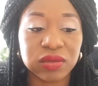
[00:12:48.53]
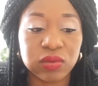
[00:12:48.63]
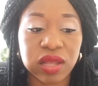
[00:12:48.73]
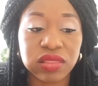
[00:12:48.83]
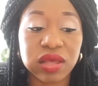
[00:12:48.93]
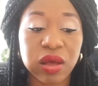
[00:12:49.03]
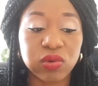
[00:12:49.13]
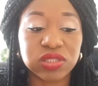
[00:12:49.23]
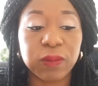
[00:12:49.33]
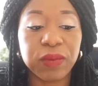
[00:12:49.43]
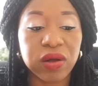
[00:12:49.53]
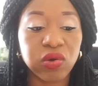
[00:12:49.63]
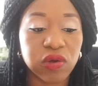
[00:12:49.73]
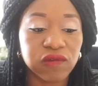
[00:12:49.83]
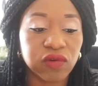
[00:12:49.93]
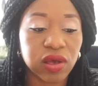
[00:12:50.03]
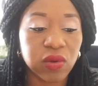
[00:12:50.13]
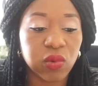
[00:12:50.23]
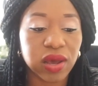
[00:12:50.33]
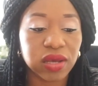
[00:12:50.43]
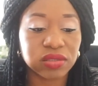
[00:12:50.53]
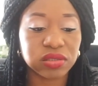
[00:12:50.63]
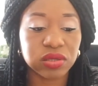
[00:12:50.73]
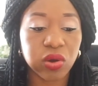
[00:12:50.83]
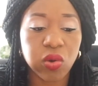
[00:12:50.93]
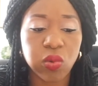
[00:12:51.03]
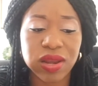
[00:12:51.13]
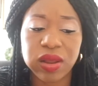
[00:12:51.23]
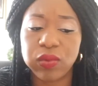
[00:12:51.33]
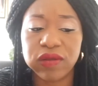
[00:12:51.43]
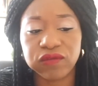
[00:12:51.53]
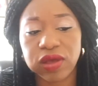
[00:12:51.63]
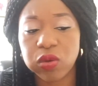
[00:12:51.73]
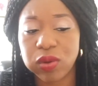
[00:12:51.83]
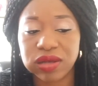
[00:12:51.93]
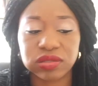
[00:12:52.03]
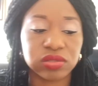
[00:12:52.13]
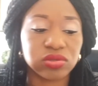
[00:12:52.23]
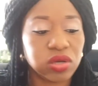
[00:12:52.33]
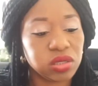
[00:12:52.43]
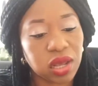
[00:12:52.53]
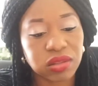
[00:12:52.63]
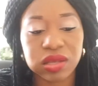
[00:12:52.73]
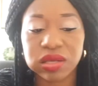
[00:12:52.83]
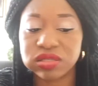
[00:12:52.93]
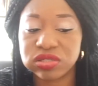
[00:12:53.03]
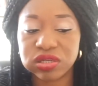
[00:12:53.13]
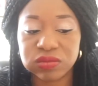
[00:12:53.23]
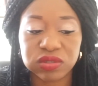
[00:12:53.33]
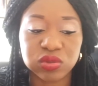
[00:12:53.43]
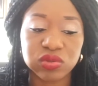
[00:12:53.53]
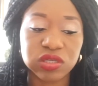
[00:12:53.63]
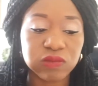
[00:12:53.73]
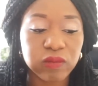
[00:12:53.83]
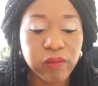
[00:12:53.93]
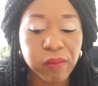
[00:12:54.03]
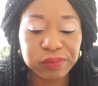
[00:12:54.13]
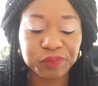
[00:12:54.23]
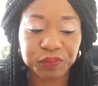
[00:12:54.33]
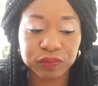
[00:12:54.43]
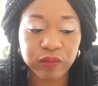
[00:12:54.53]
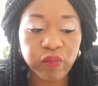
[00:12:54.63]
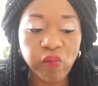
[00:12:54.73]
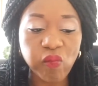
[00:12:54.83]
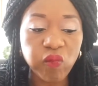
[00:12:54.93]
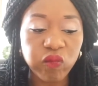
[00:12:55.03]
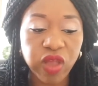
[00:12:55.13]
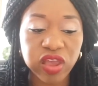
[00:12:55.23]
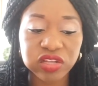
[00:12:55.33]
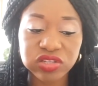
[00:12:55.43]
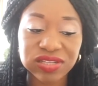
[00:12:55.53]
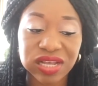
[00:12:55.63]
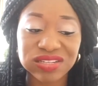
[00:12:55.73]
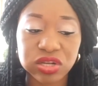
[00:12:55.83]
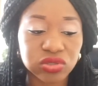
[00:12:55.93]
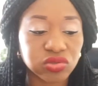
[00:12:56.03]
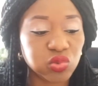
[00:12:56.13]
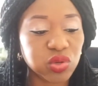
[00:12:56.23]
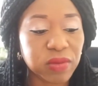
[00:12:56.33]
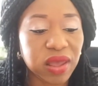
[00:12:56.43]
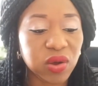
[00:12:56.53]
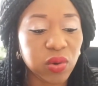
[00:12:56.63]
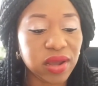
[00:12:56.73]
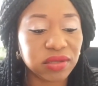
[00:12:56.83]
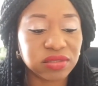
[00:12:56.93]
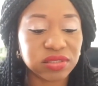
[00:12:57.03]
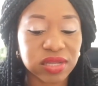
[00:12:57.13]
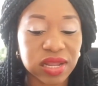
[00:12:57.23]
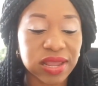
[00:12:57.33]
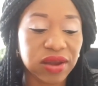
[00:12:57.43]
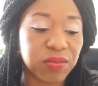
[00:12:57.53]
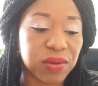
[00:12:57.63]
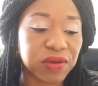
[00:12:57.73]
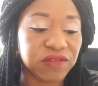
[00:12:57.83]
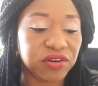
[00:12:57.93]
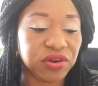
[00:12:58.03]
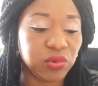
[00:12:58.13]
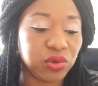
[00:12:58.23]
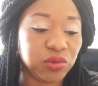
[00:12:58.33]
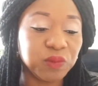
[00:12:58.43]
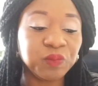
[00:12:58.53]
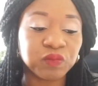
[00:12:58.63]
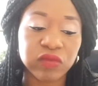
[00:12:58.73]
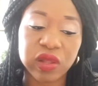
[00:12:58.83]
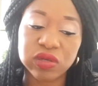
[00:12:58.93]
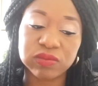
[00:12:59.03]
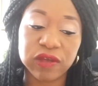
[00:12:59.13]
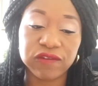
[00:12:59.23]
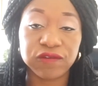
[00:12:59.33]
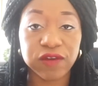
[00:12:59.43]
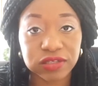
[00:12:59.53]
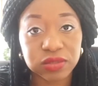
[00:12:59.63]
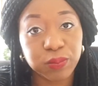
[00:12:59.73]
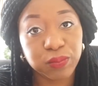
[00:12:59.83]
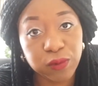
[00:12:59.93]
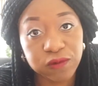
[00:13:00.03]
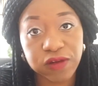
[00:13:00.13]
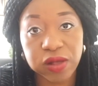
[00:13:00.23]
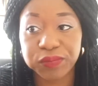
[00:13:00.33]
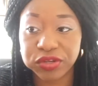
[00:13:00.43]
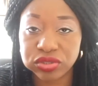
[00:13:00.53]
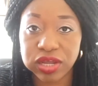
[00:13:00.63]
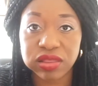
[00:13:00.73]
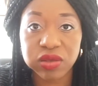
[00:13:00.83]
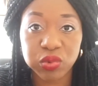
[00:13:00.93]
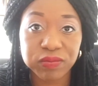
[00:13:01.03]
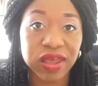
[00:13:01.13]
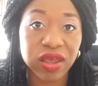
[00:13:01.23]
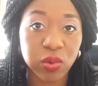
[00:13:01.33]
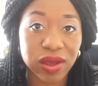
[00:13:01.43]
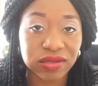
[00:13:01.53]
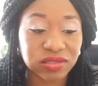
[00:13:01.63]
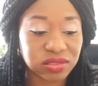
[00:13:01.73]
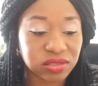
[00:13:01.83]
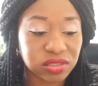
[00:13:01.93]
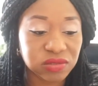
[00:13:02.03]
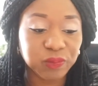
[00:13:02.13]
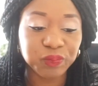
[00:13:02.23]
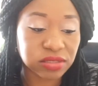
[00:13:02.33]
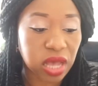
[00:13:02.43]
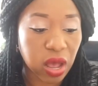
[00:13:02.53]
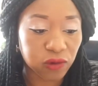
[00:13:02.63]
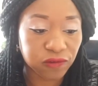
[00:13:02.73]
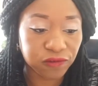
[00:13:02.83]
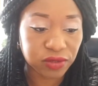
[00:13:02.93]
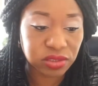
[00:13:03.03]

think I was about going for NYSC, or when I went for NYSC. So I think it's just between, it just has a lot to do with my NYSC. That I remember very well. That was my first profile picture, I think, with my NYSC outfit.